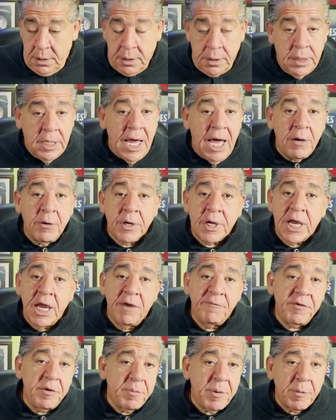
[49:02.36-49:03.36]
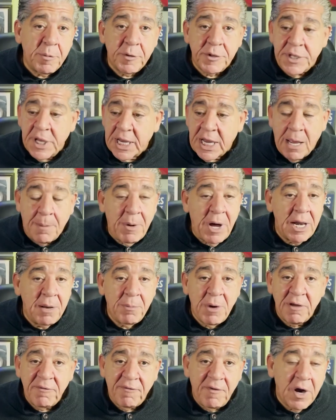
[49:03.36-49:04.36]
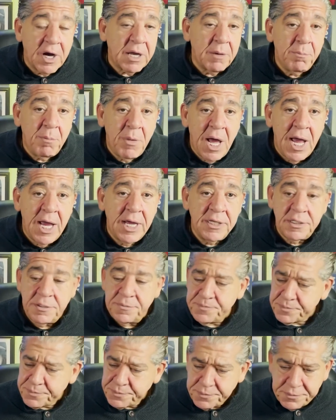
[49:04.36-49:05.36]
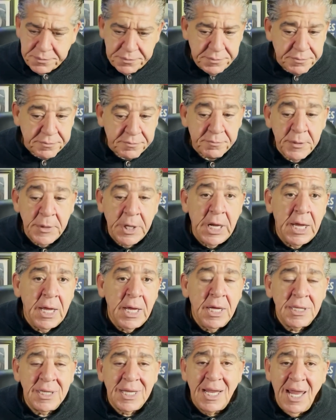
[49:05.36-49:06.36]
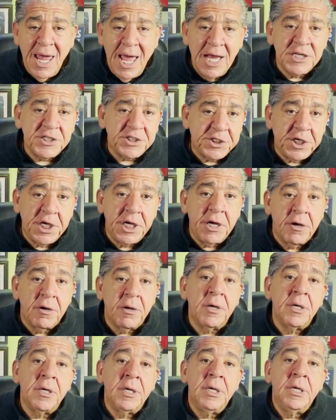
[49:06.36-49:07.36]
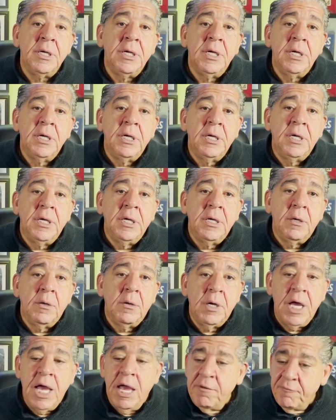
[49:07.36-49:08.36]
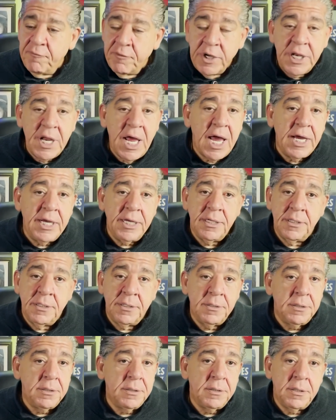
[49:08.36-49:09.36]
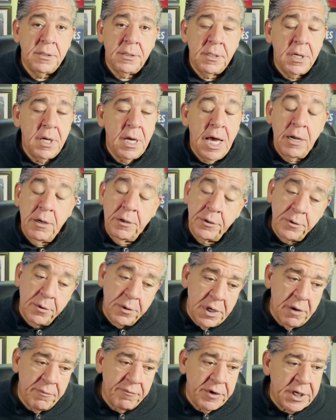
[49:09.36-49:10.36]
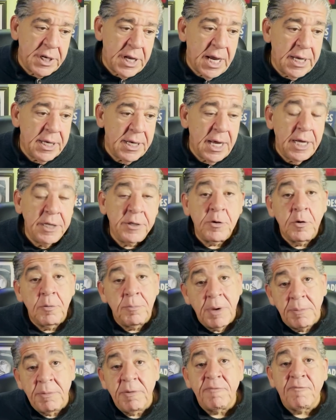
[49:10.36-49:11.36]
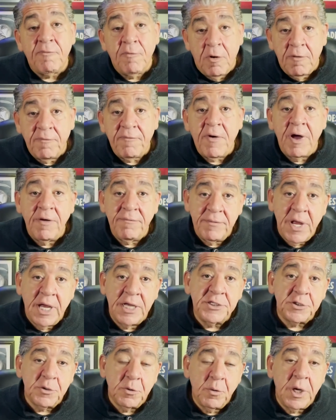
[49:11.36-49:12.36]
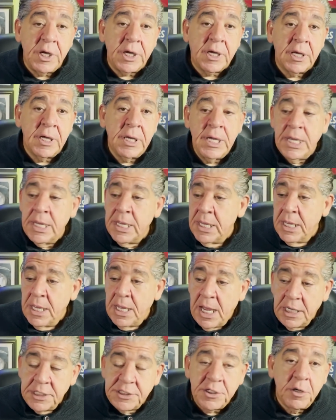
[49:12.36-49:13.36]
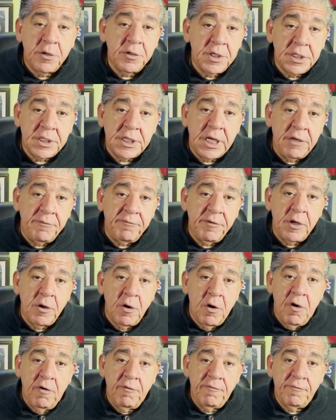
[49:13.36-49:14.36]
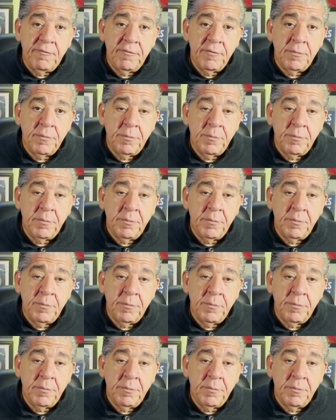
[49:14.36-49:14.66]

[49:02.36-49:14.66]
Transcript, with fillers: I don't care if you people think I'm out of my fucking mind. The last year, every night, I don't do it every night. I do it maybe four or five nights a week. I turn the TV off.